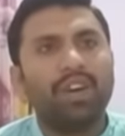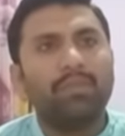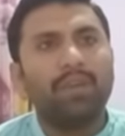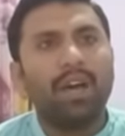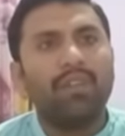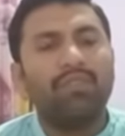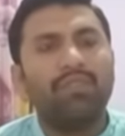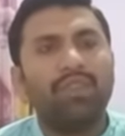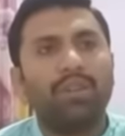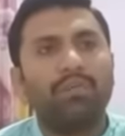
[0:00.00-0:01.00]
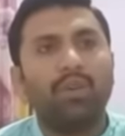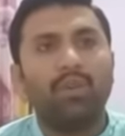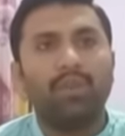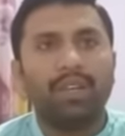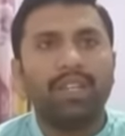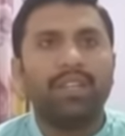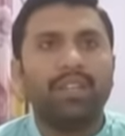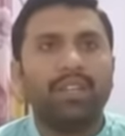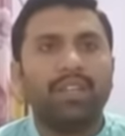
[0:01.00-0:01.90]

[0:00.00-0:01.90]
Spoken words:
form of verb only.